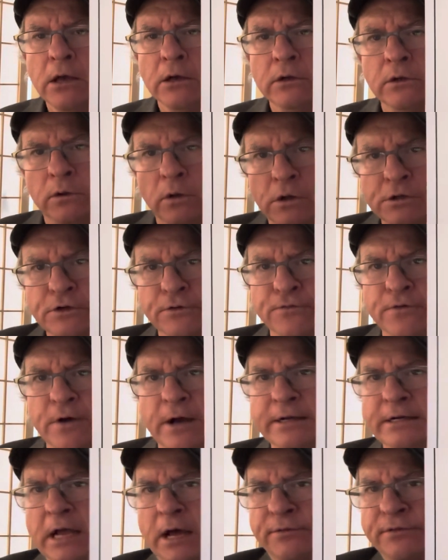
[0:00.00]
You'll also
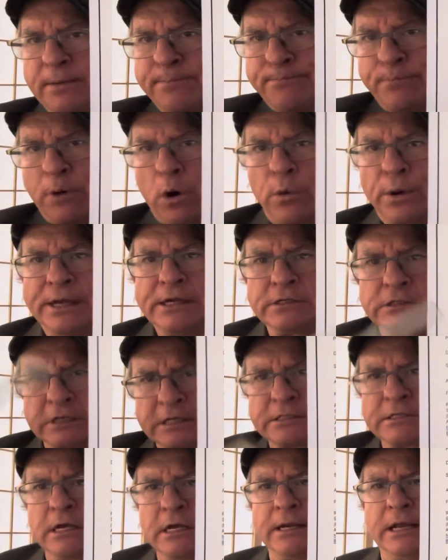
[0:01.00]
find out that Boeing
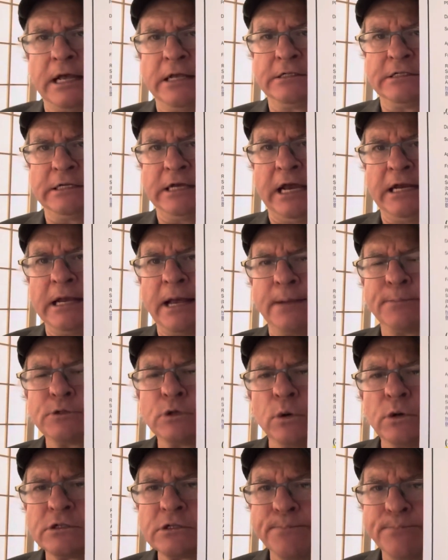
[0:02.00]
sits on ANSI, A N A B,
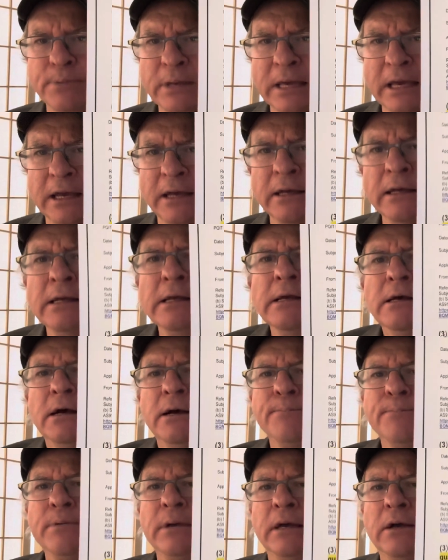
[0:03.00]
so it's a big,
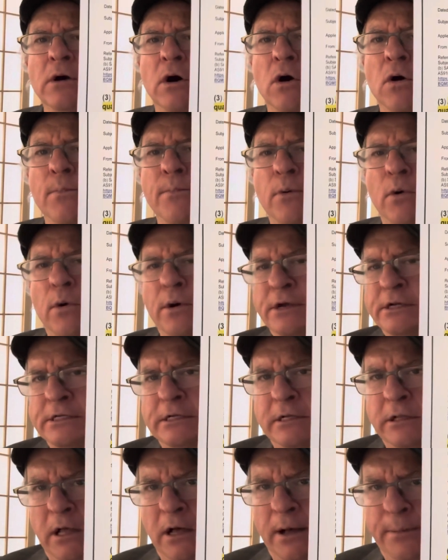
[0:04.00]
big old boys
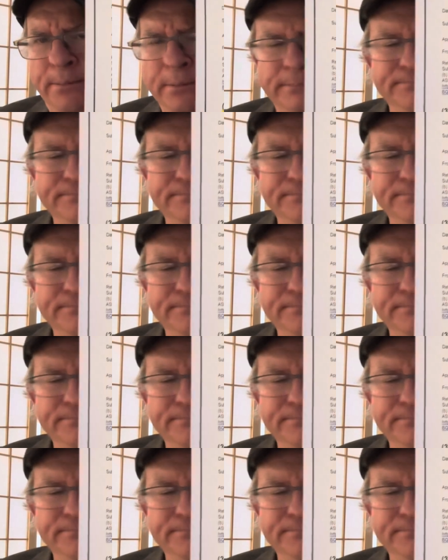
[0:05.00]
club.